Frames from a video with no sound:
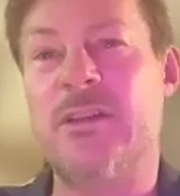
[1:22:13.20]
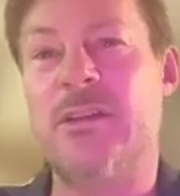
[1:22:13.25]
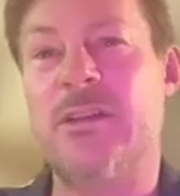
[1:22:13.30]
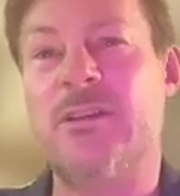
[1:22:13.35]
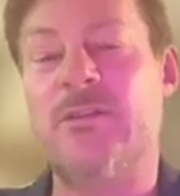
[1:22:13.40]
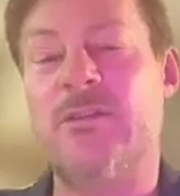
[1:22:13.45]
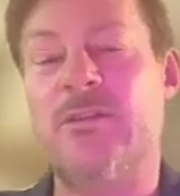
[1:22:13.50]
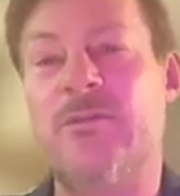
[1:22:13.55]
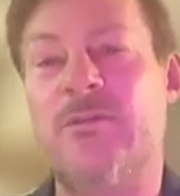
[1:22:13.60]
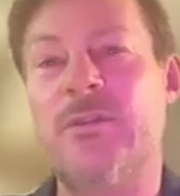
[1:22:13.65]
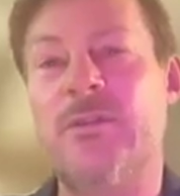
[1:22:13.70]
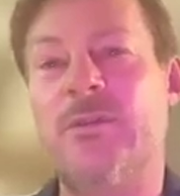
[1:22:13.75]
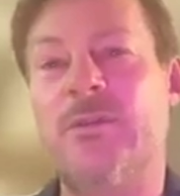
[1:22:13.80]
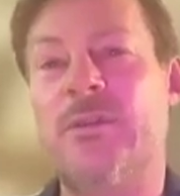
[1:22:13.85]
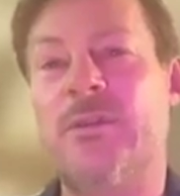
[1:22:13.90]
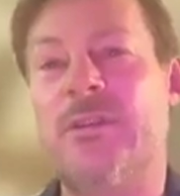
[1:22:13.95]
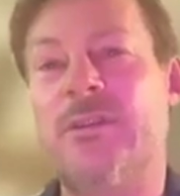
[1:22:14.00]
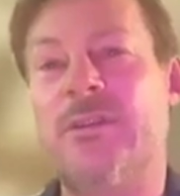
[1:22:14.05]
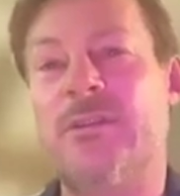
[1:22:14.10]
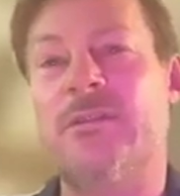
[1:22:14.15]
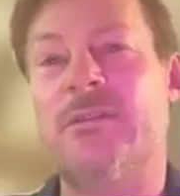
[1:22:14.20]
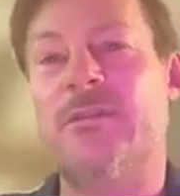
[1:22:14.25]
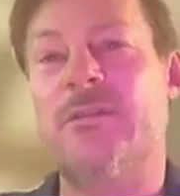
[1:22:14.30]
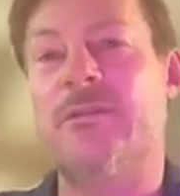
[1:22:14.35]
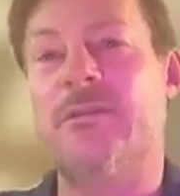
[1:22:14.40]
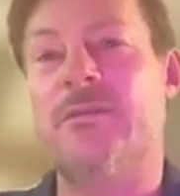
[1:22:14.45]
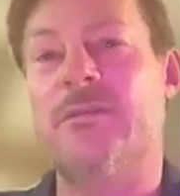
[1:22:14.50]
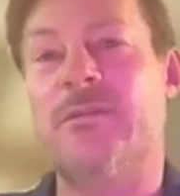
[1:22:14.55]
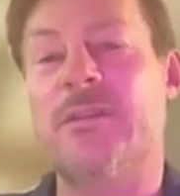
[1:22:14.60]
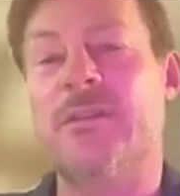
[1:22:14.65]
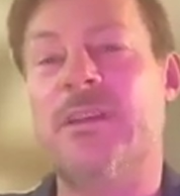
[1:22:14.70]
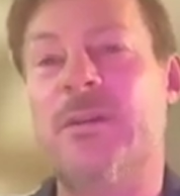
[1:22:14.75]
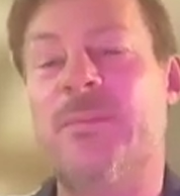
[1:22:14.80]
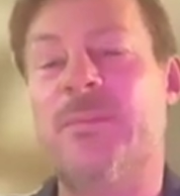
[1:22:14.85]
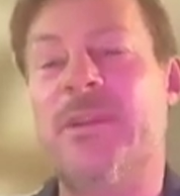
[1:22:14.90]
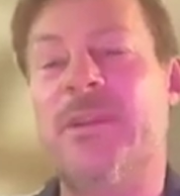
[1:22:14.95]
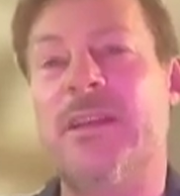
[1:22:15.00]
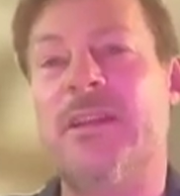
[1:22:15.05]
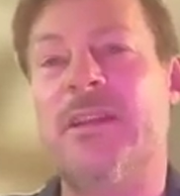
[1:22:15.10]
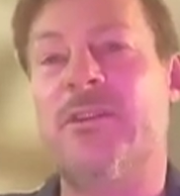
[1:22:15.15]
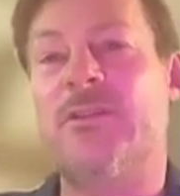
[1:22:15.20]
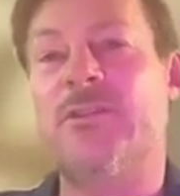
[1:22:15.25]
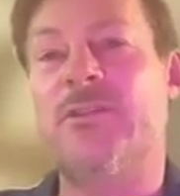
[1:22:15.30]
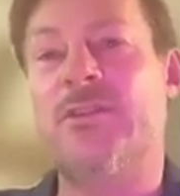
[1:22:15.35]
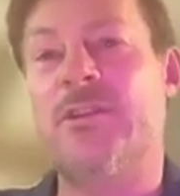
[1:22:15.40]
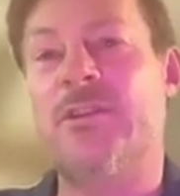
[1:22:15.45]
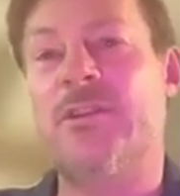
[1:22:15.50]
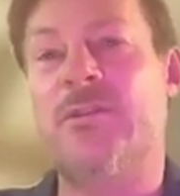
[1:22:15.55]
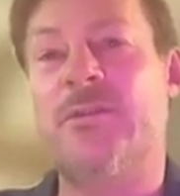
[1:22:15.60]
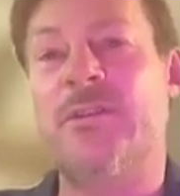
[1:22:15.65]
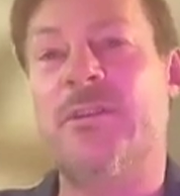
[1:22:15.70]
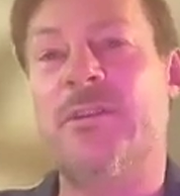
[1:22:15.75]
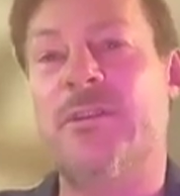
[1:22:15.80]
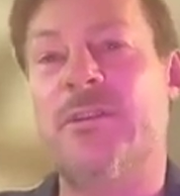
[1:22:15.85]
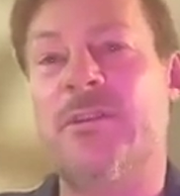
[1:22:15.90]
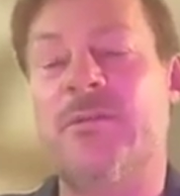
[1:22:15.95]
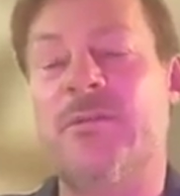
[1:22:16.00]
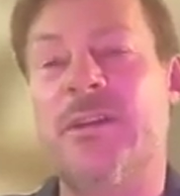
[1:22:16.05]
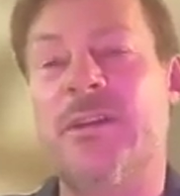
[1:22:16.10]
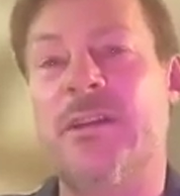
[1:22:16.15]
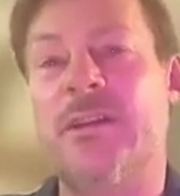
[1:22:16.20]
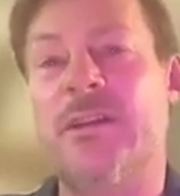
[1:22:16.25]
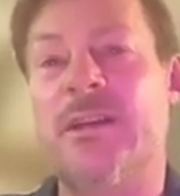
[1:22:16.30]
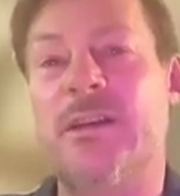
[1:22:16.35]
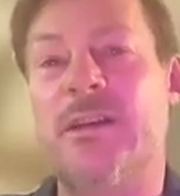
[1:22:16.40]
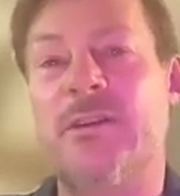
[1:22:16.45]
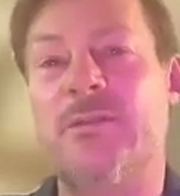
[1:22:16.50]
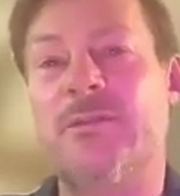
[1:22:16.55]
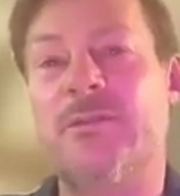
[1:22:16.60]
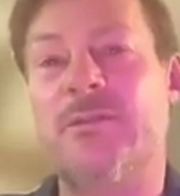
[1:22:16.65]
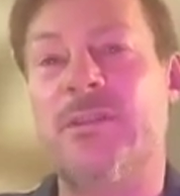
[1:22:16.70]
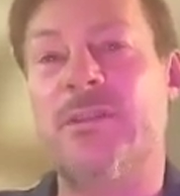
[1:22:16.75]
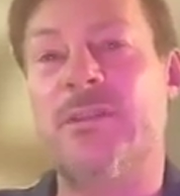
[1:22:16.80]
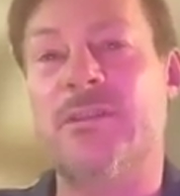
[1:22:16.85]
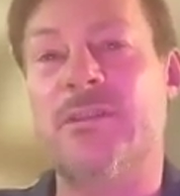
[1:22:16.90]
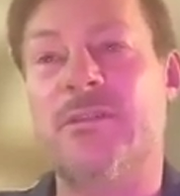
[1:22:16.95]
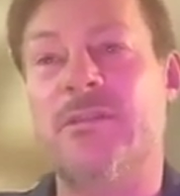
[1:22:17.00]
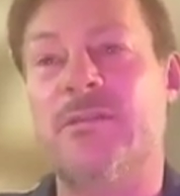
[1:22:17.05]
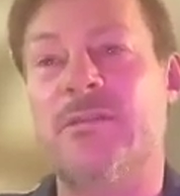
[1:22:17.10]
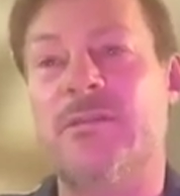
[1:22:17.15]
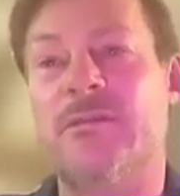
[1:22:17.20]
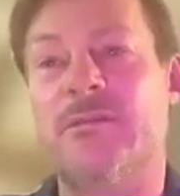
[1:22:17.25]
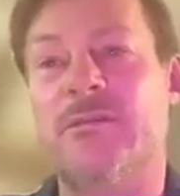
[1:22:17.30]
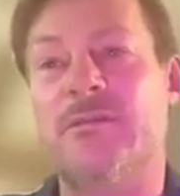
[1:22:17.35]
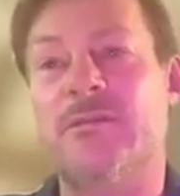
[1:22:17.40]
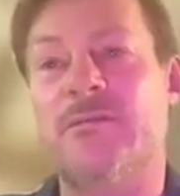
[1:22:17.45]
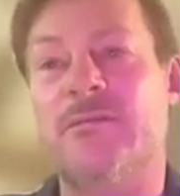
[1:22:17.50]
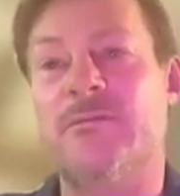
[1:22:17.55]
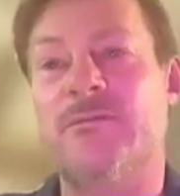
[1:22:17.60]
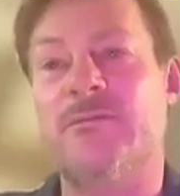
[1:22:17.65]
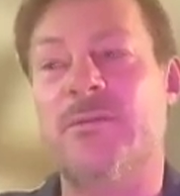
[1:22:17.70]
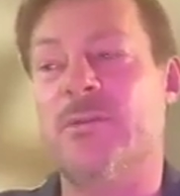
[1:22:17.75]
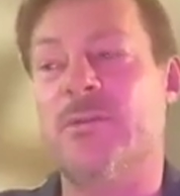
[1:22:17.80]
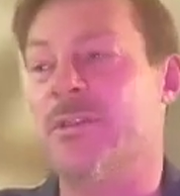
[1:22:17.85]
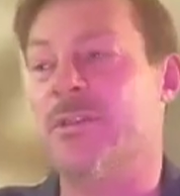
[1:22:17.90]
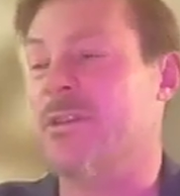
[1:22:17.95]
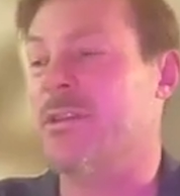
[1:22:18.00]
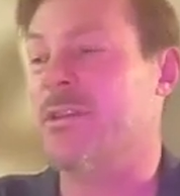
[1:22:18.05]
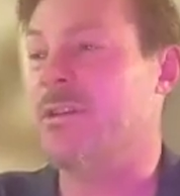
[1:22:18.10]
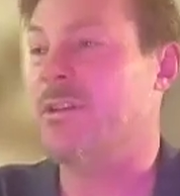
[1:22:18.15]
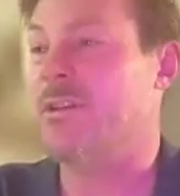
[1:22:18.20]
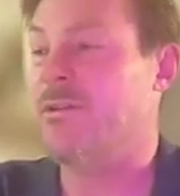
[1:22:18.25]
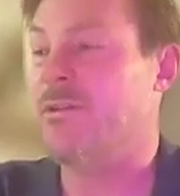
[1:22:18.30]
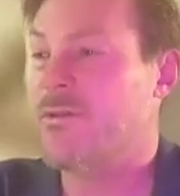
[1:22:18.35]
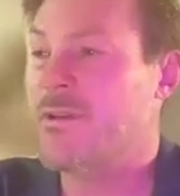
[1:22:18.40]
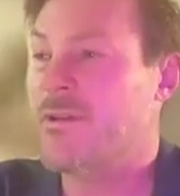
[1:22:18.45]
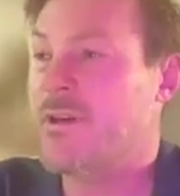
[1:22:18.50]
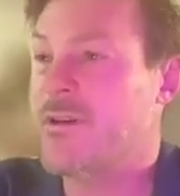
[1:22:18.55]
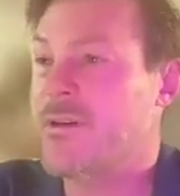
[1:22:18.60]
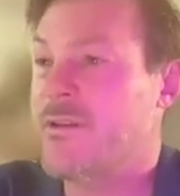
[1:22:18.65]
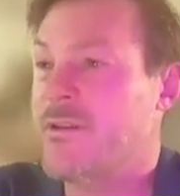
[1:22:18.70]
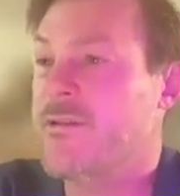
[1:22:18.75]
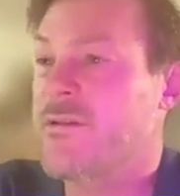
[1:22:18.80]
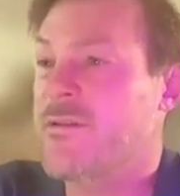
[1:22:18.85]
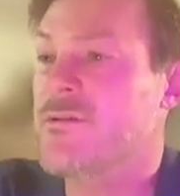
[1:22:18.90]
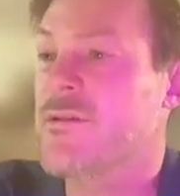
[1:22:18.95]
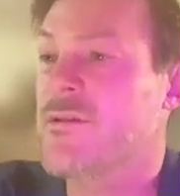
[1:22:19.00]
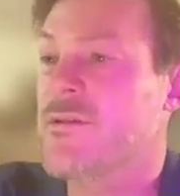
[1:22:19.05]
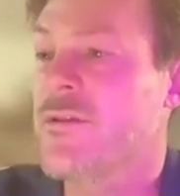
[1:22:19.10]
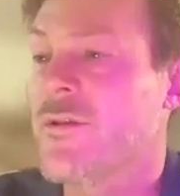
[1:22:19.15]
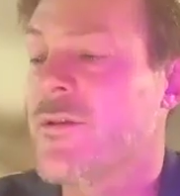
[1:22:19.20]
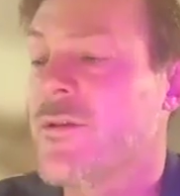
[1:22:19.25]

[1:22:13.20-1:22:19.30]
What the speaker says: the interview and keep that energy going, right now. Just focus on other things.